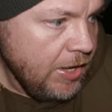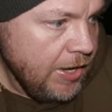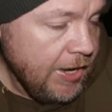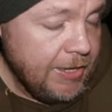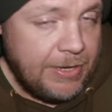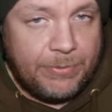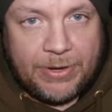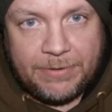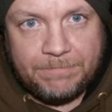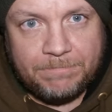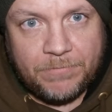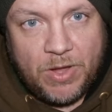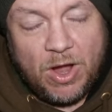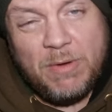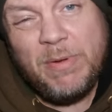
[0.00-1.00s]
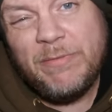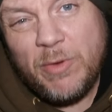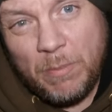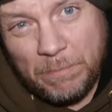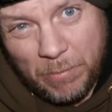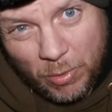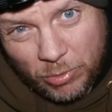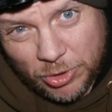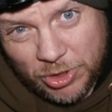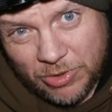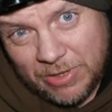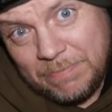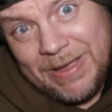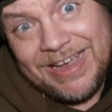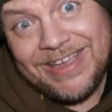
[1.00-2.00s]
Anyway, hope I've not bored you at
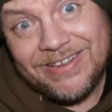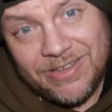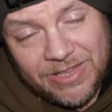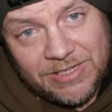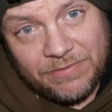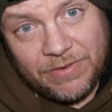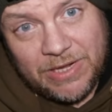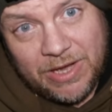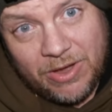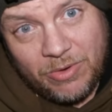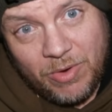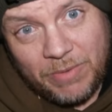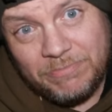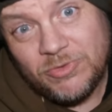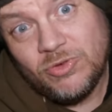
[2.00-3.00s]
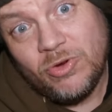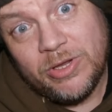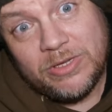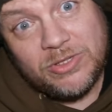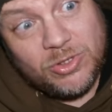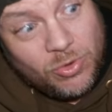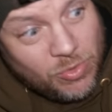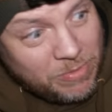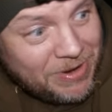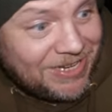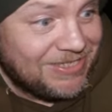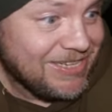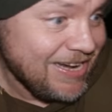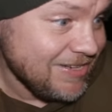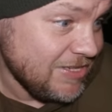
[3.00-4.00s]
the back end of this video. I'm trying to talk
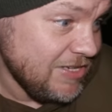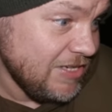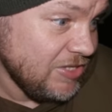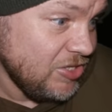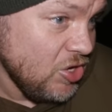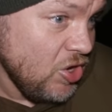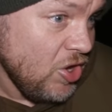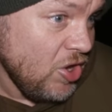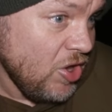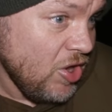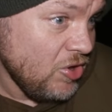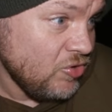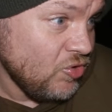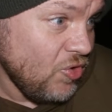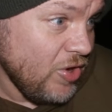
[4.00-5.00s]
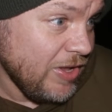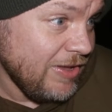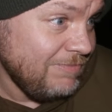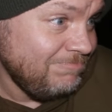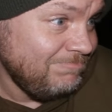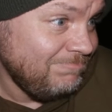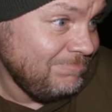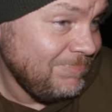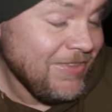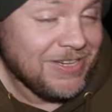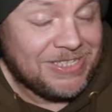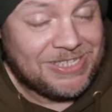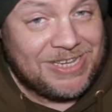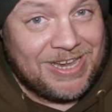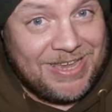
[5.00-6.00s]
about tactics, trying to,
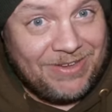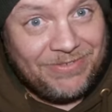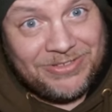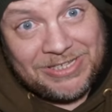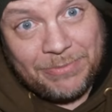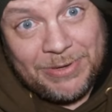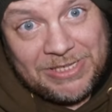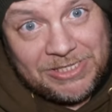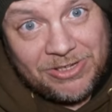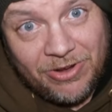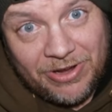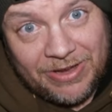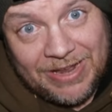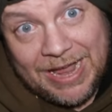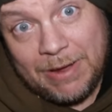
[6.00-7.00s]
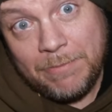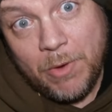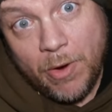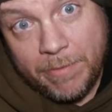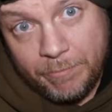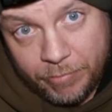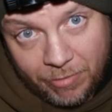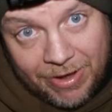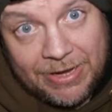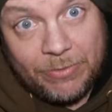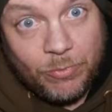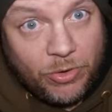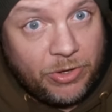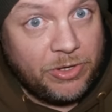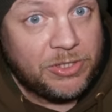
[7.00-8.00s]
as I say, give you some insight how my
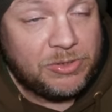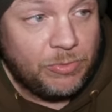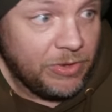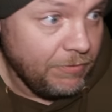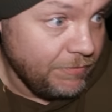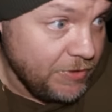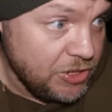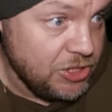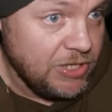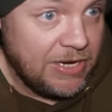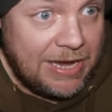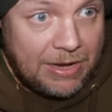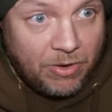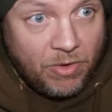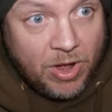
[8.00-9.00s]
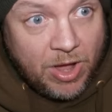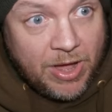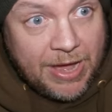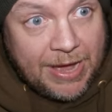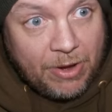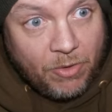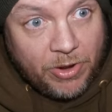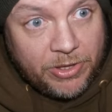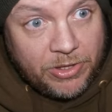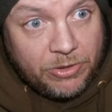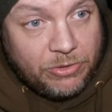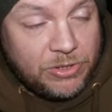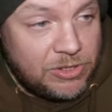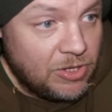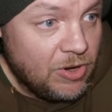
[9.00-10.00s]
brain works with the fishing, how I
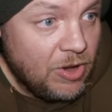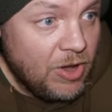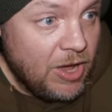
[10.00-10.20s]
use